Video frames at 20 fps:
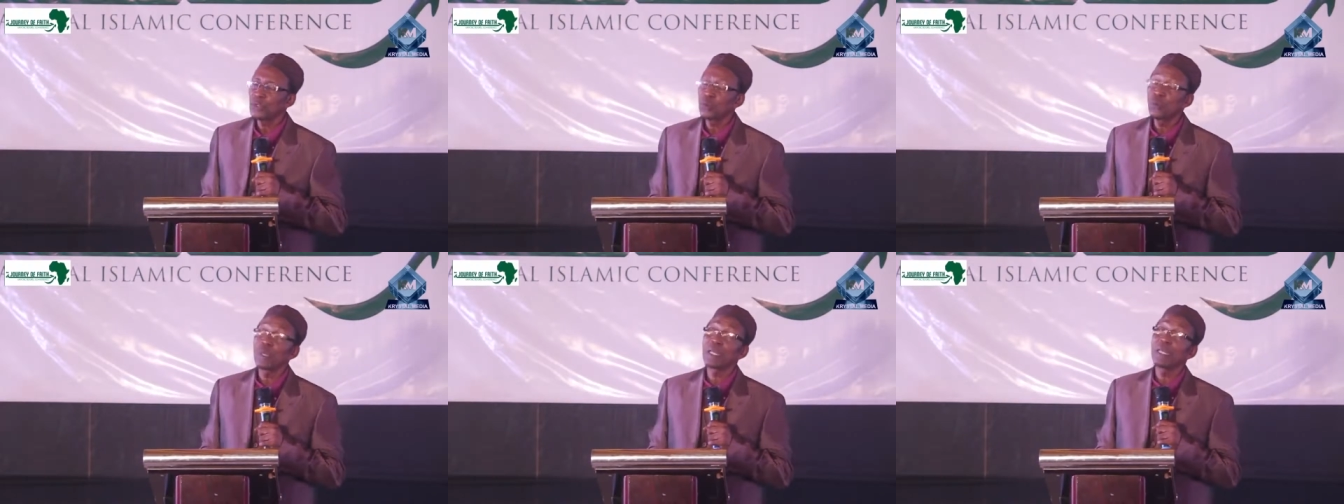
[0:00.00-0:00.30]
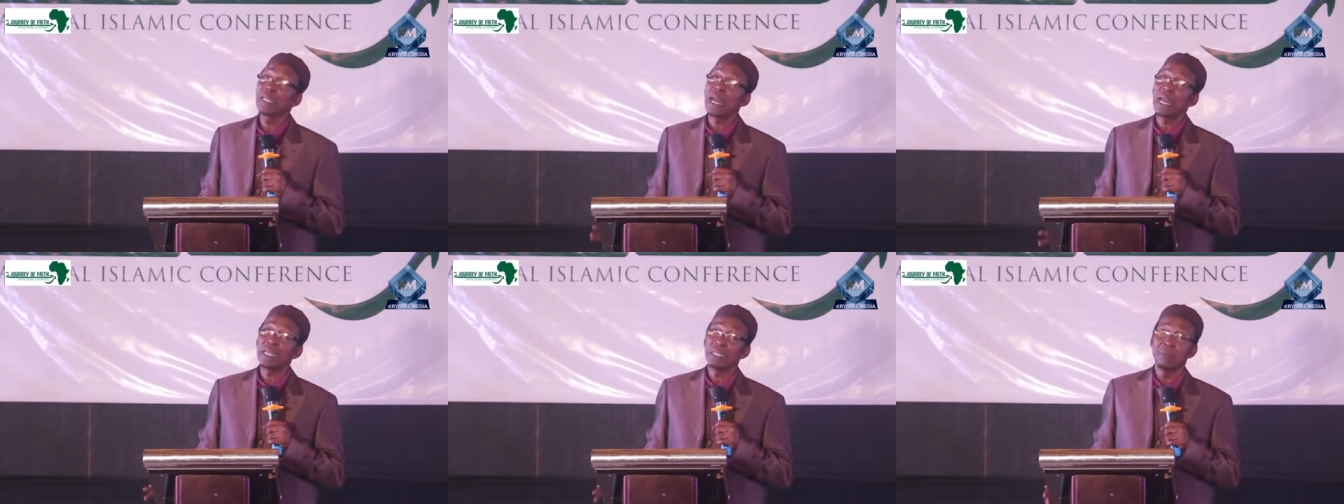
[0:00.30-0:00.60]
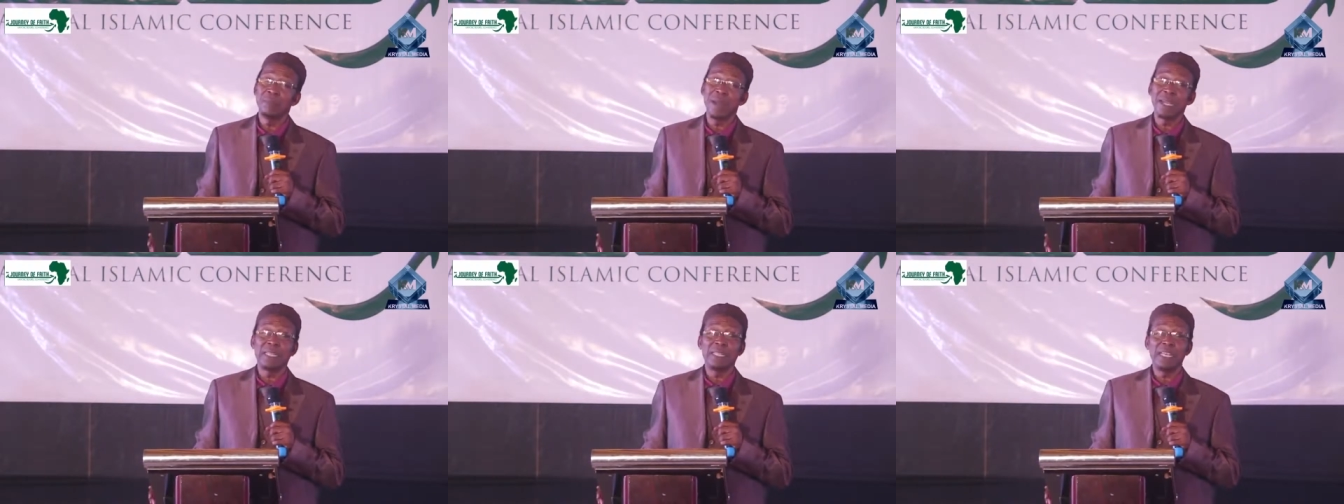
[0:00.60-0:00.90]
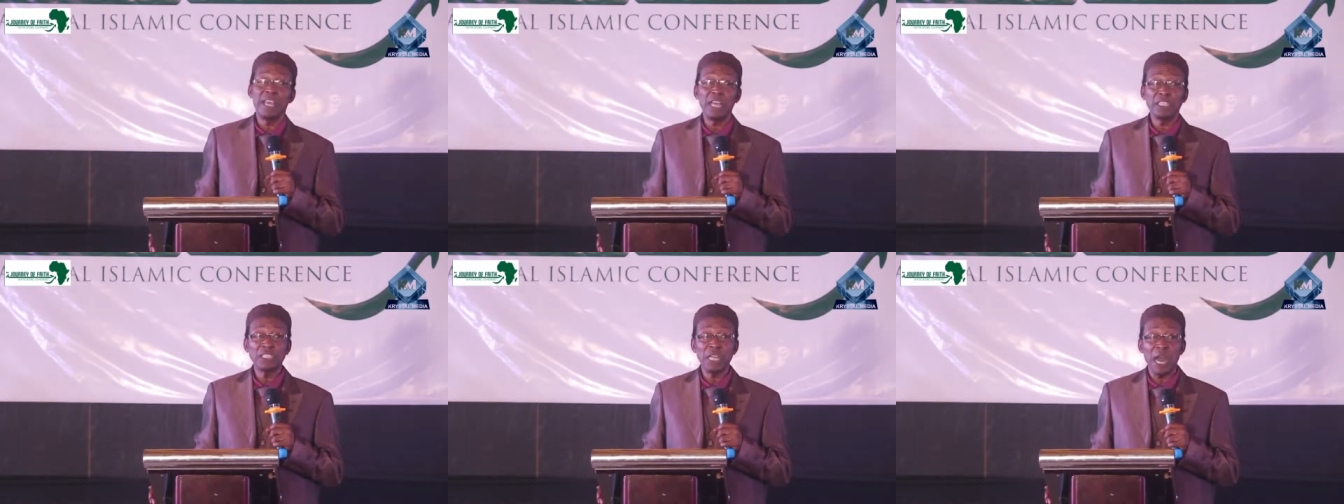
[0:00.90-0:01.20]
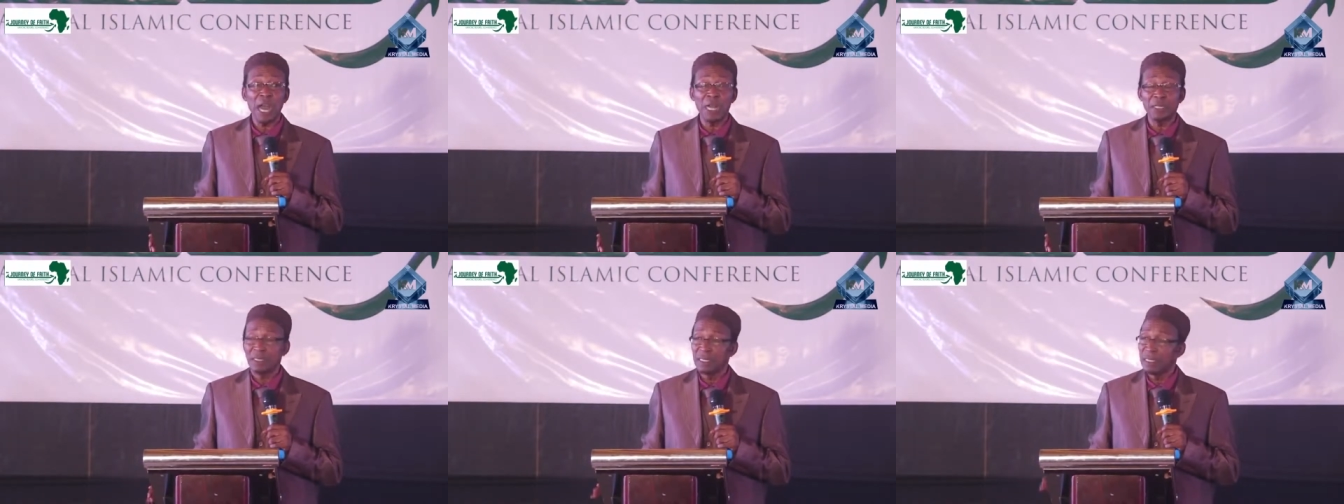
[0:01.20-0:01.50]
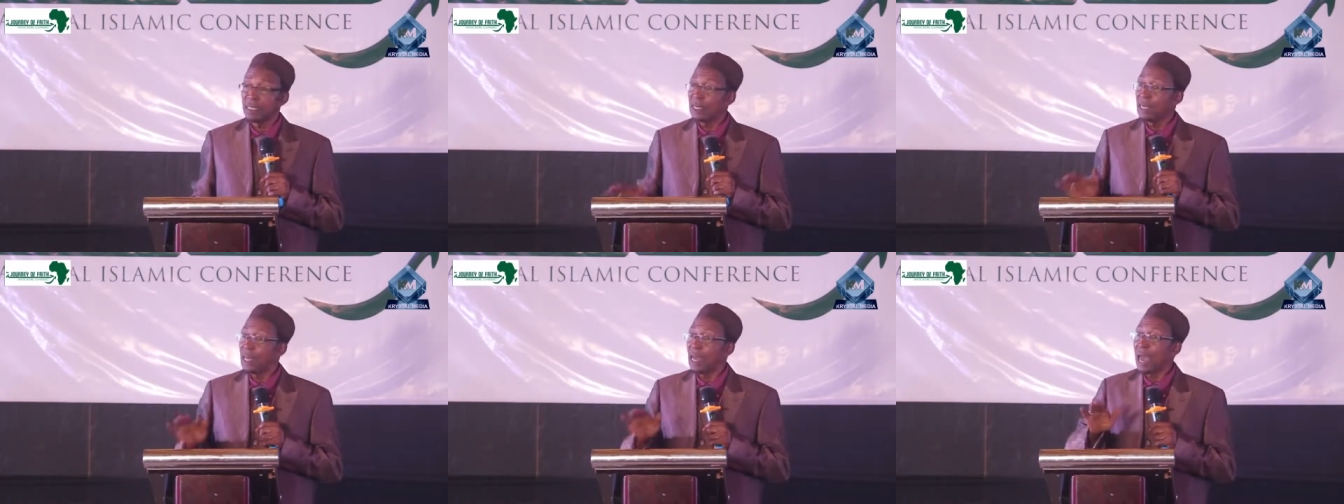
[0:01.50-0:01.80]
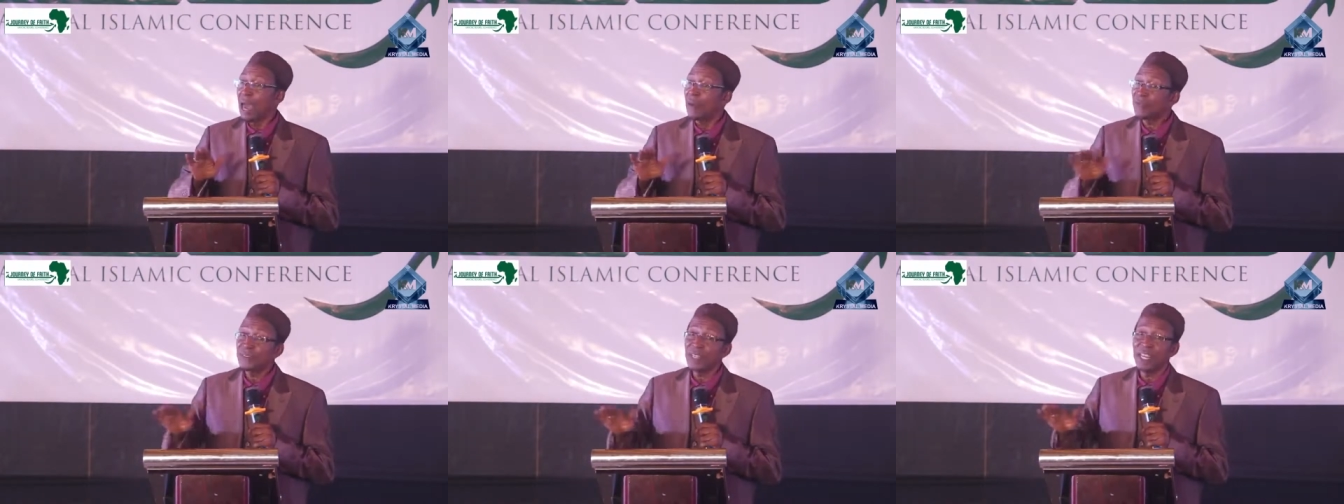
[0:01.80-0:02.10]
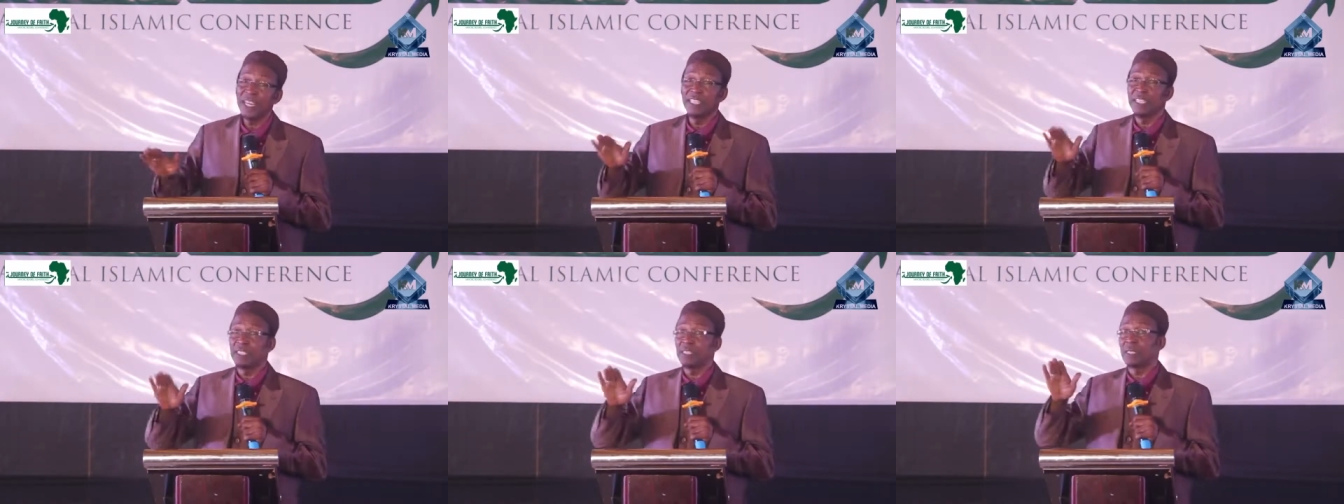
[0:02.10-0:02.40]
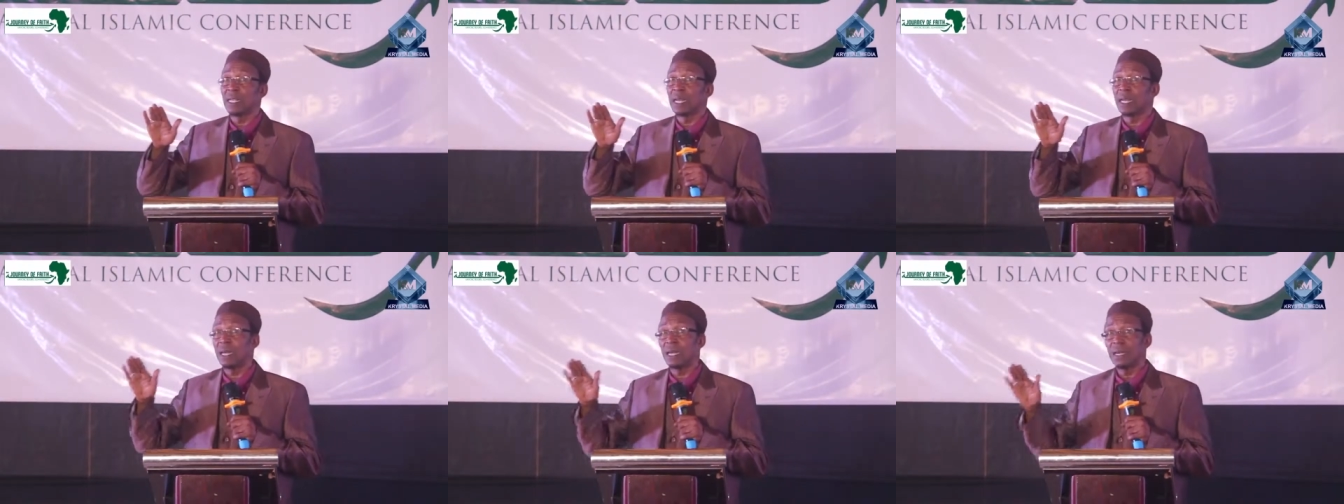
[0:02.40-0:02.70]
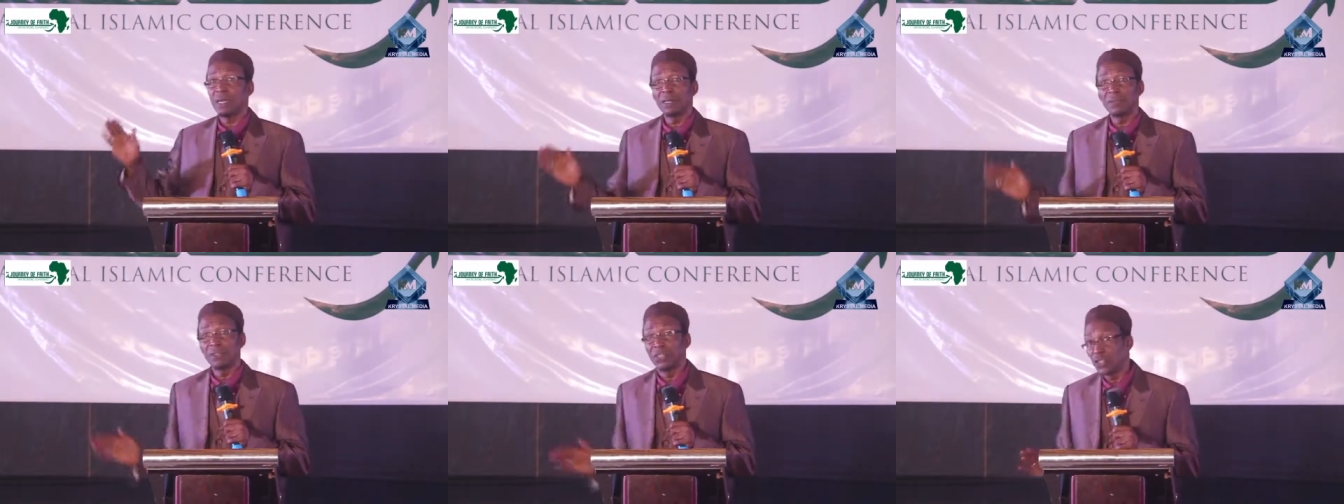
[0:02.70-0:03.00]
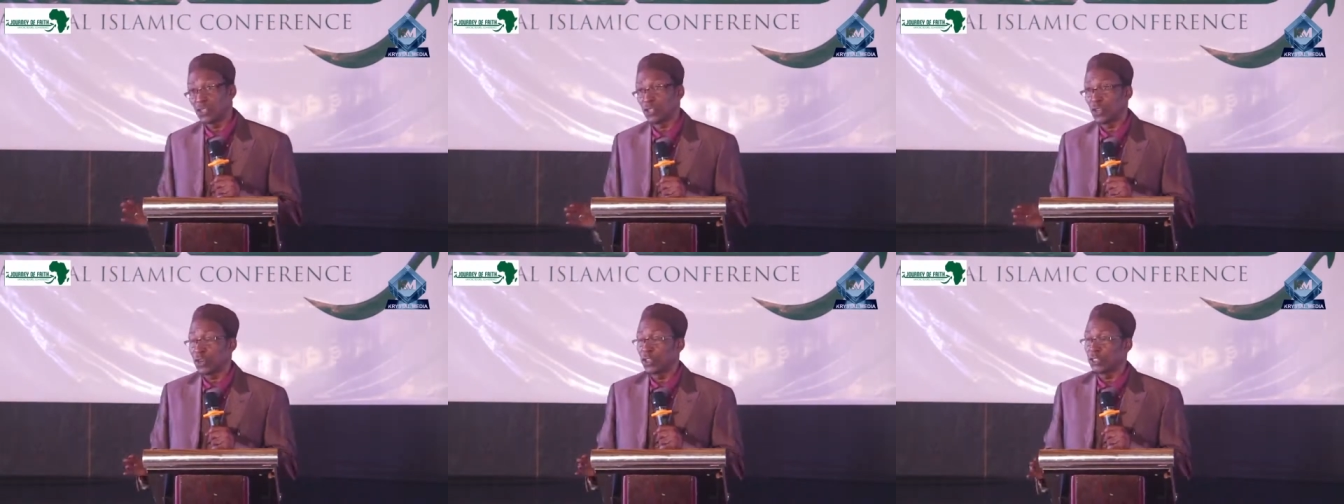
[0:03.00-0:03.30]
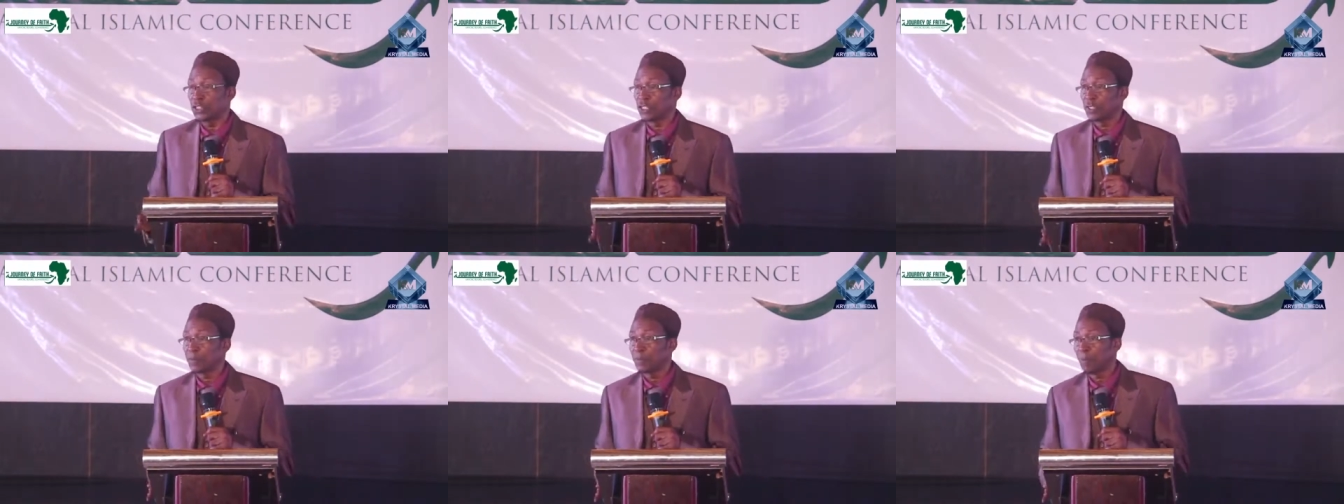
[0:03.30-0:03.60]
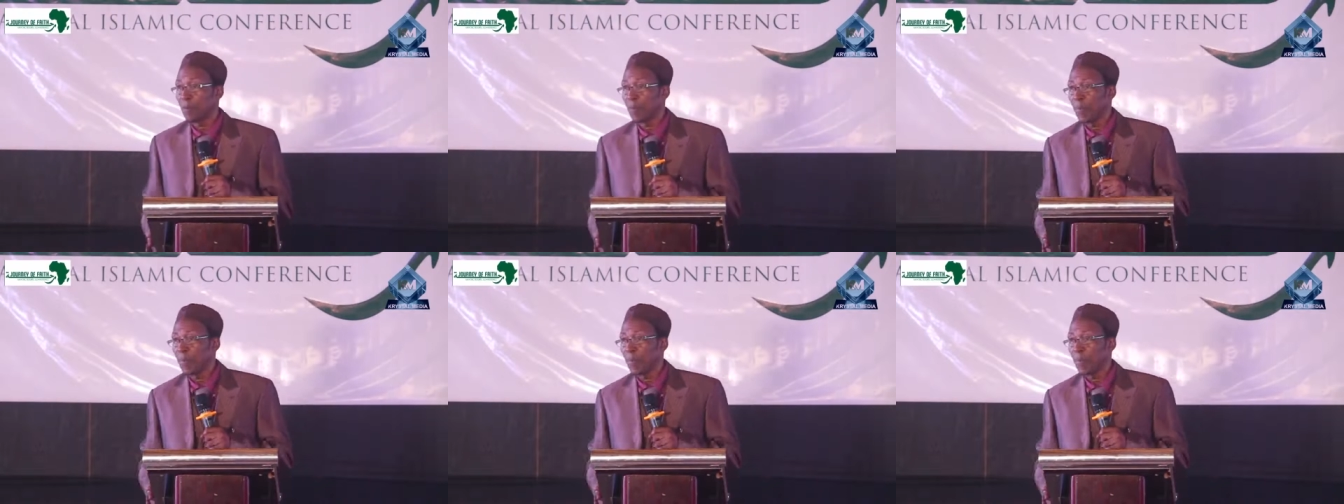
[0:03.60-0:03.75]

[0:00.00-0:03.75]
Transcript: Wallahi, Michael H. after his uh, research,